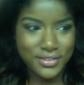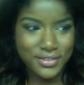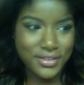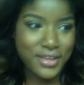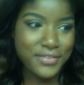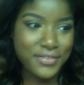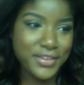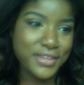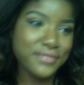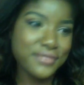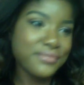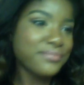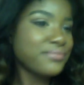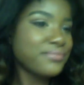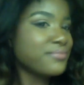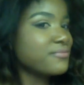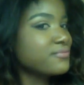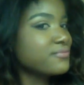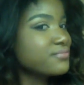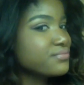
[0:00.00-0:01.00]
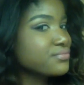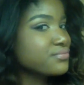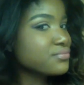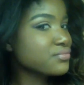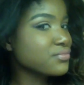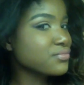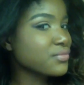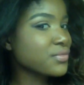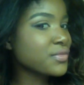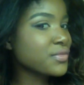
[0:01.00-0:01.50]
love it.
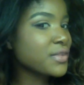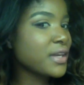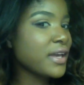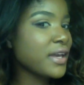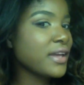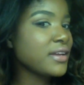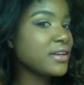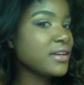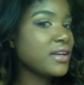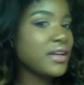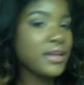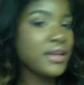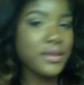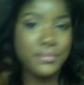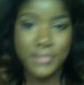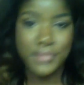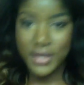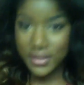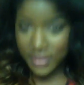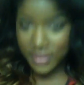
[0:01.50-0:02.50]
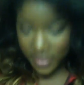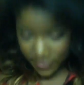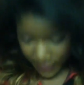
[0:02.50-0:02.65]
Okay, my leave